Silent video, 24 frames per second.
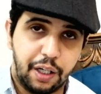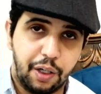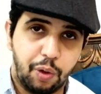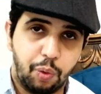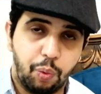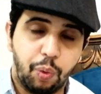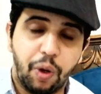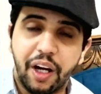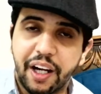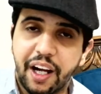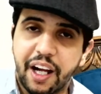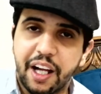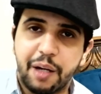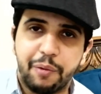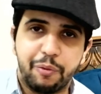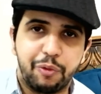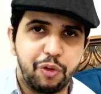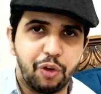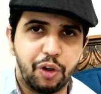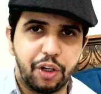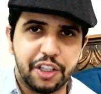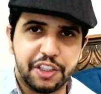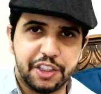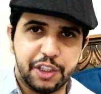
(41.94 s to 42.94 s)
Why I am
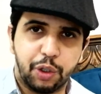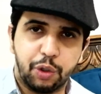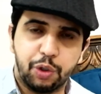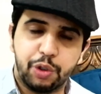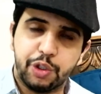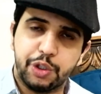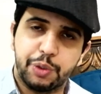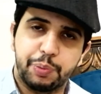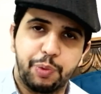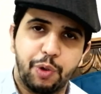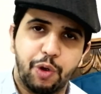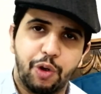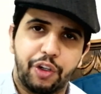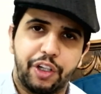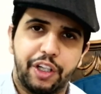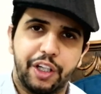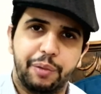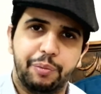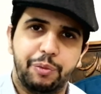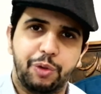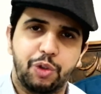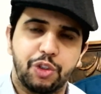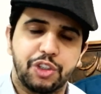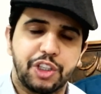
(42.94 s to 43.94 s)
focusing on the
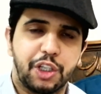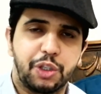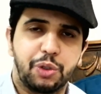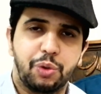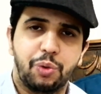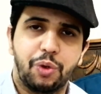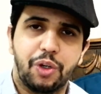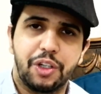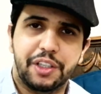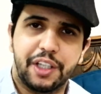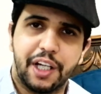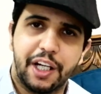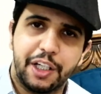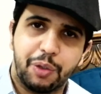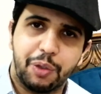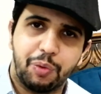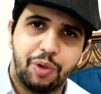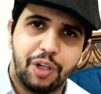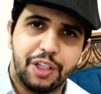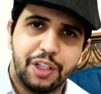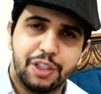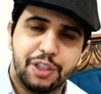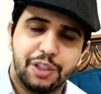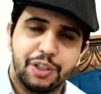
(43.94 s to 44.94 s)
spoken? Because I don't want
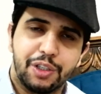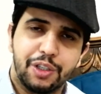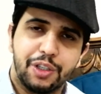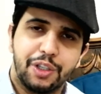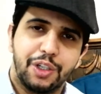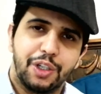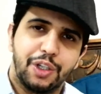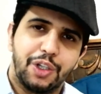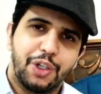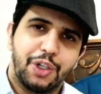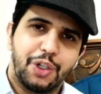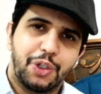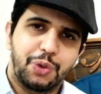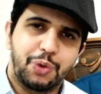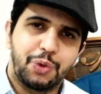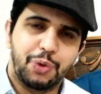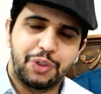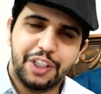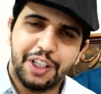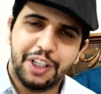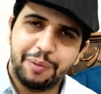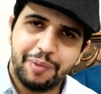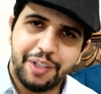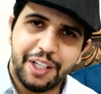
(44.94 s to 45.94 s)
anyone to
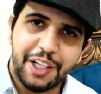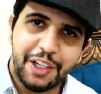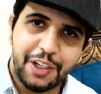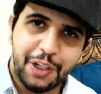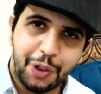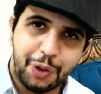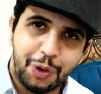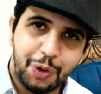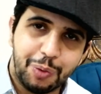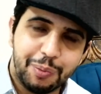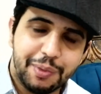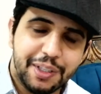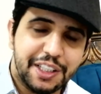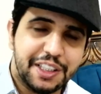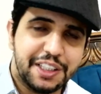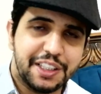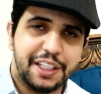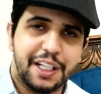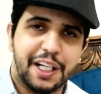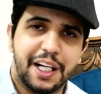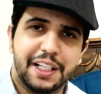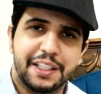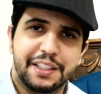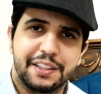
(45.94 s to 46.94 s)
tell me in the comments
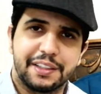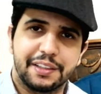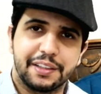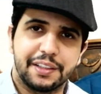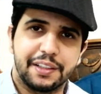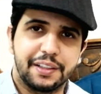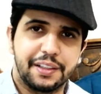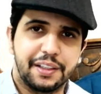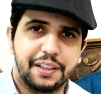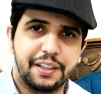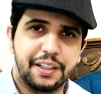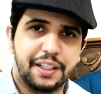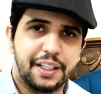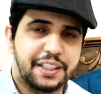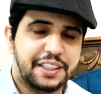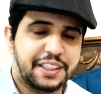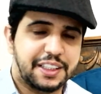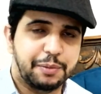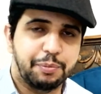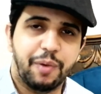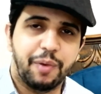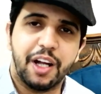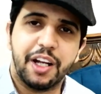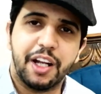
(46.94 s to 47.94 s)
that it's
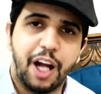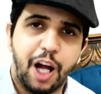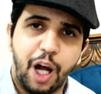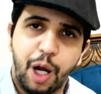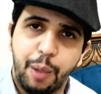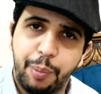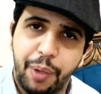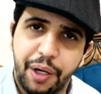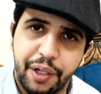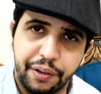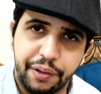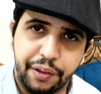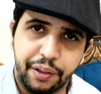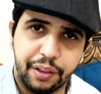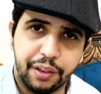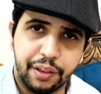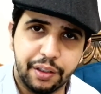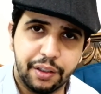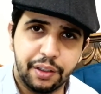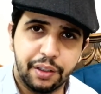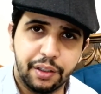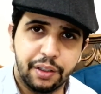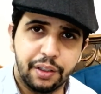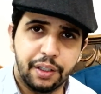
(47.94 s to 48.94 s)
marhaban.
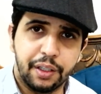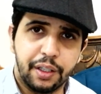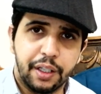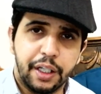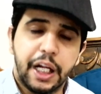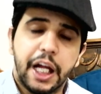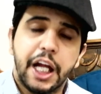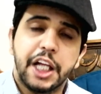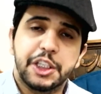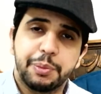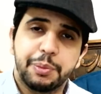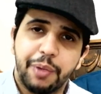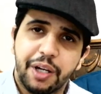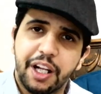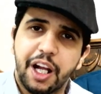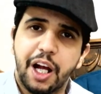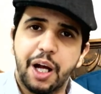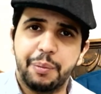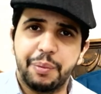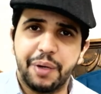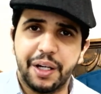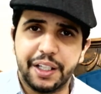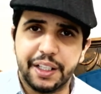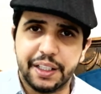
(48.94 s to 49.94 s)
It's
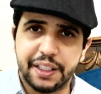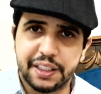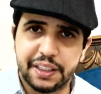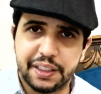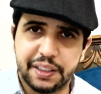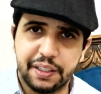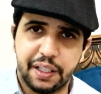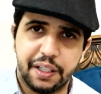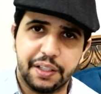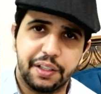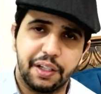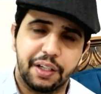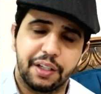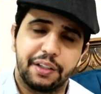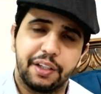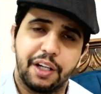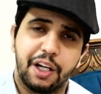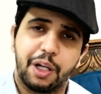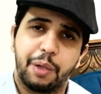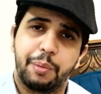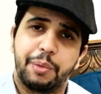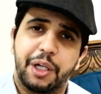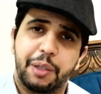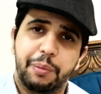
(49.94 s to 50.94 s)
marhaban in standard
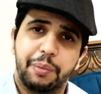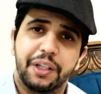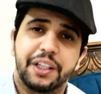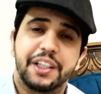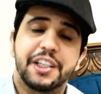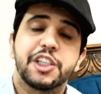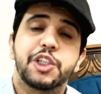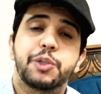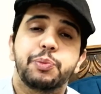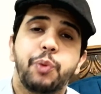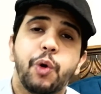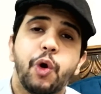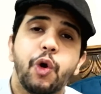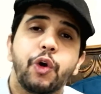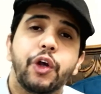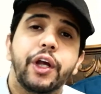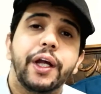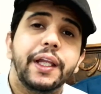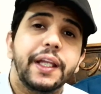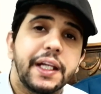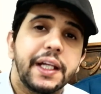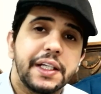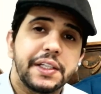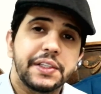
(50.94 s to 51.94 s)
Arabic, but in
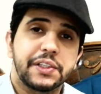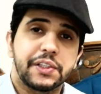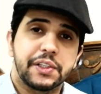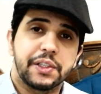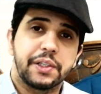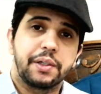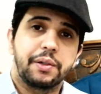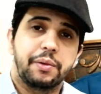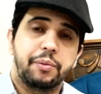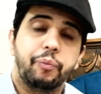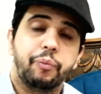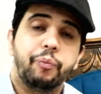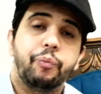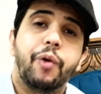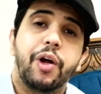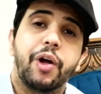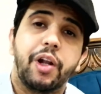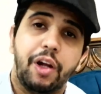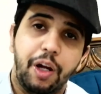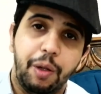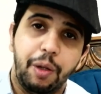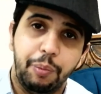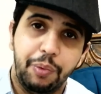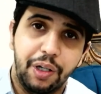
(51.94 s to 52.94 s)
spoken is
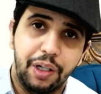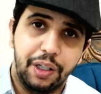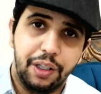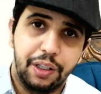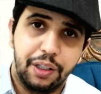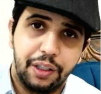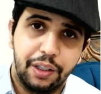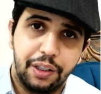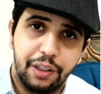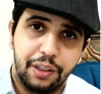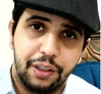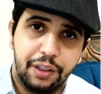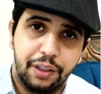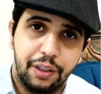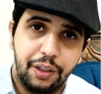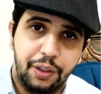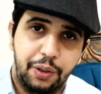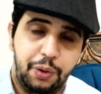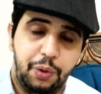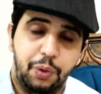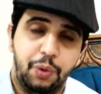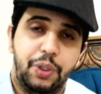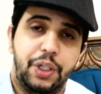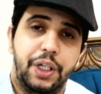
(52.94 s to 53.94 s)
marhaba.
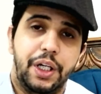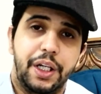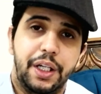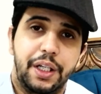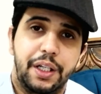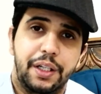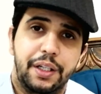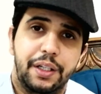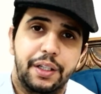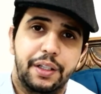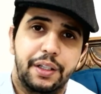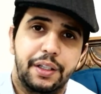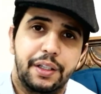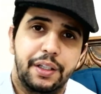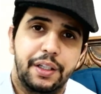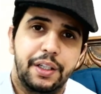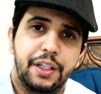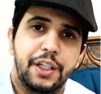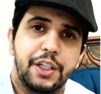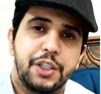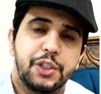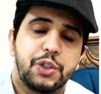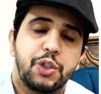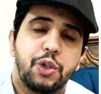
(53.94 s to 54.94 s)
Okay?
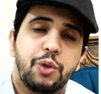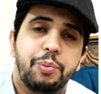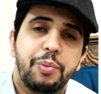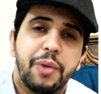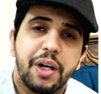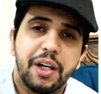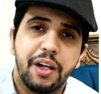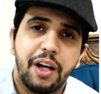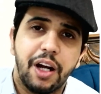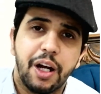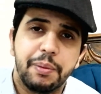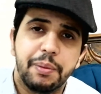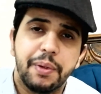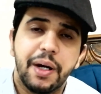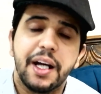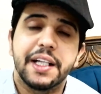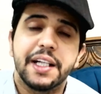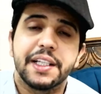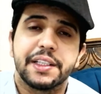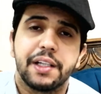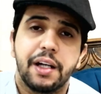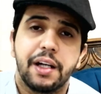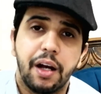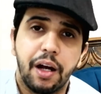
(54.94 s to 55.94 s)
So marhaba
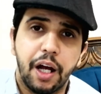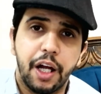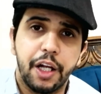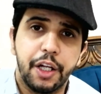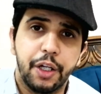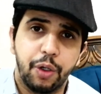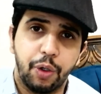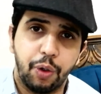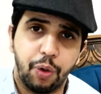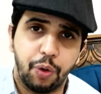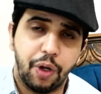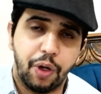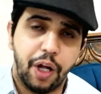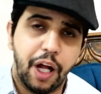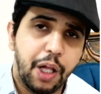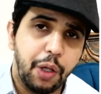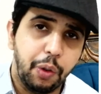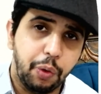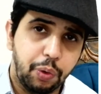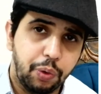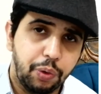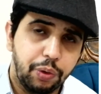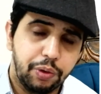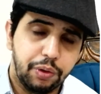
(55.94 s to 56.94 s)
is hi or
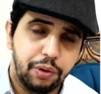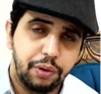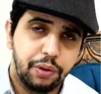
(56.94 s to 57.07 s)
hello.